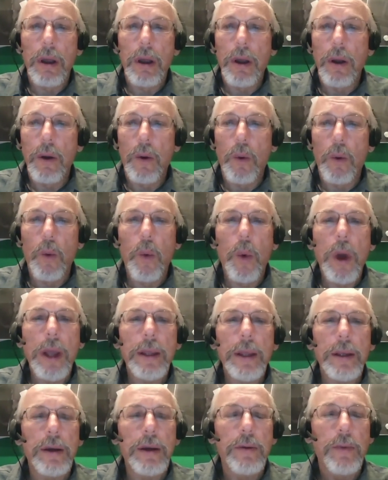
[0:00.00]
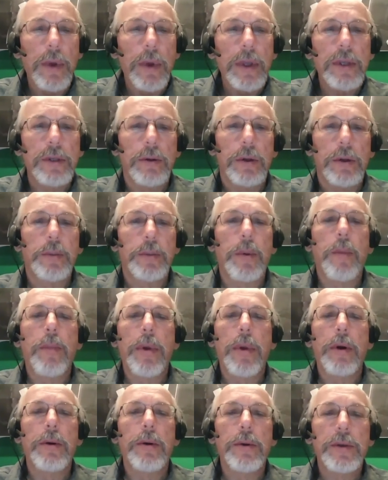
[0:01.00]
what Anritsu has
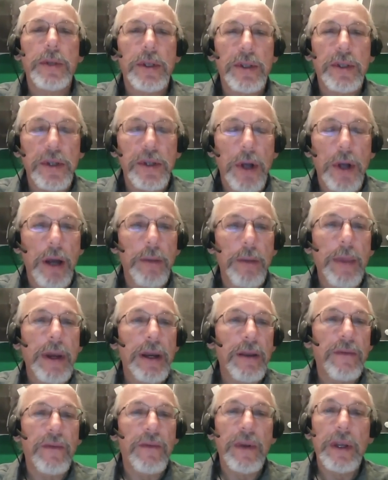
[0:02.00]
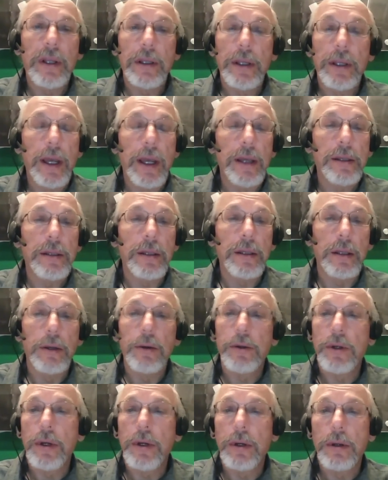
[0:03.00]
proposed is an automated field test
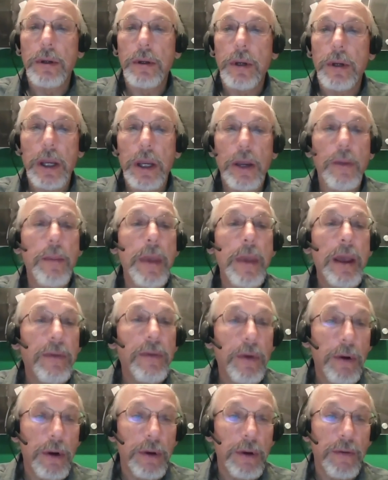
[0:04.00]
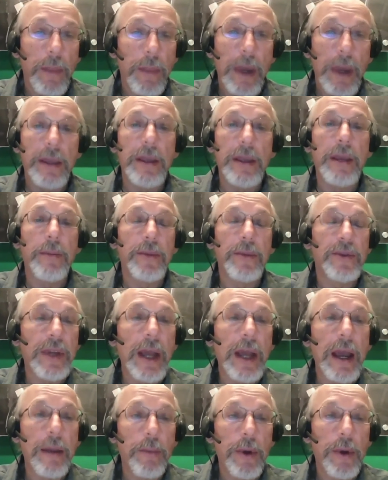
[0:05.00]
solution. You may have heard of it by the name of
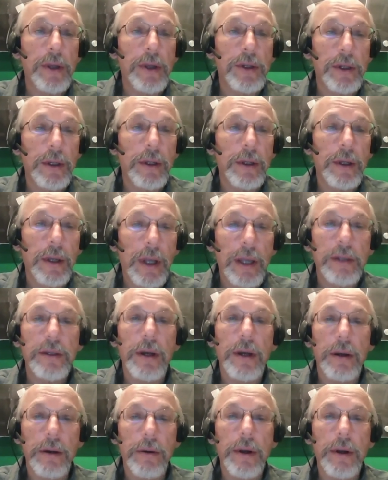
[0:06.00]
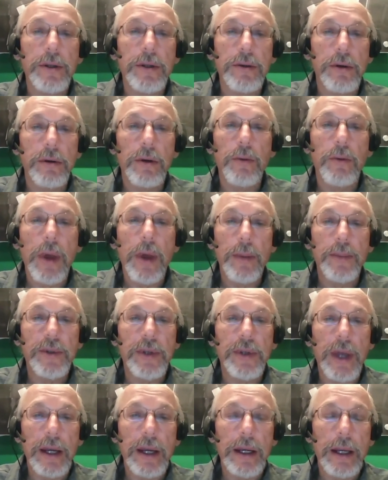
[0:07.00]
Skybridge. Mm-hmm. It's on our external
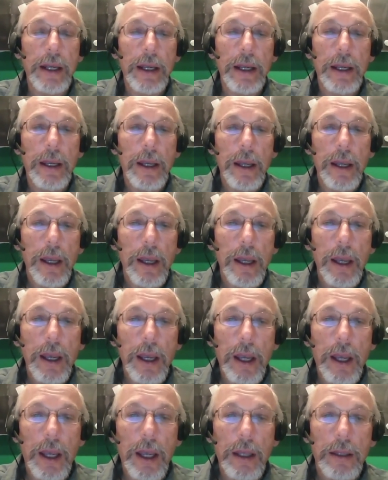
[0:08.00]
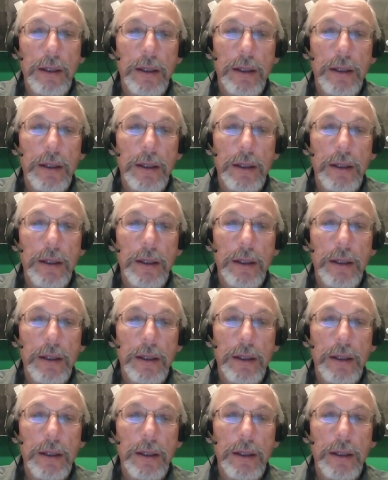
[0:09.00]
website. It